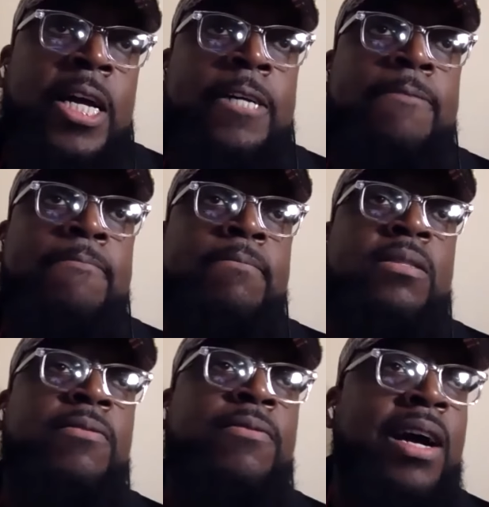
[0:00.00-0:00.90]
Um,
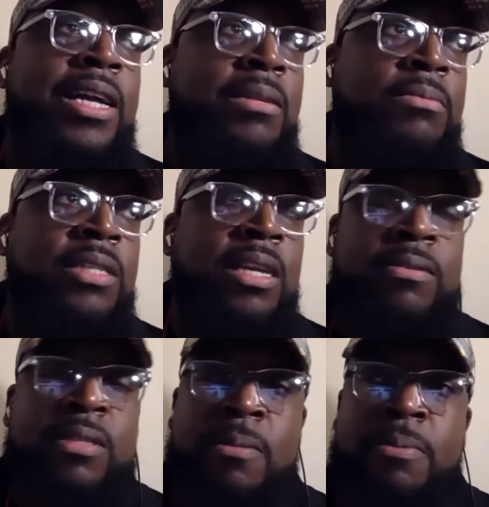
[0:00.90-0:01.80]
to find
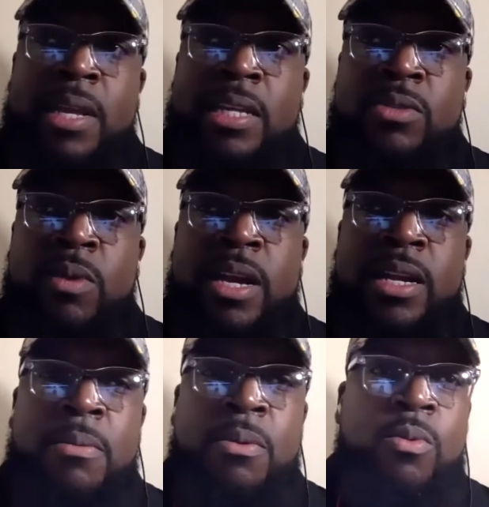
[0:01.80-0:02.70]
themselves in a place
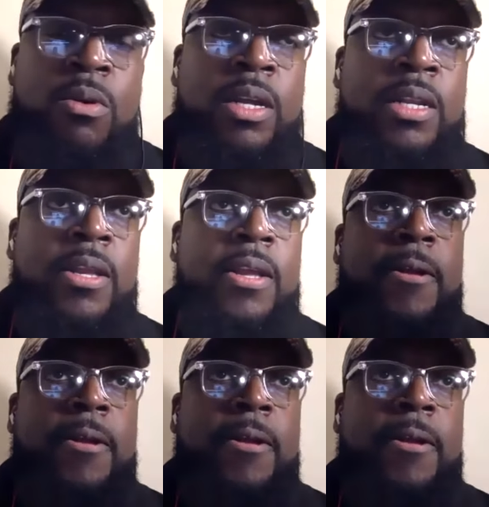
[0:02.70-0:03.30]
where number one,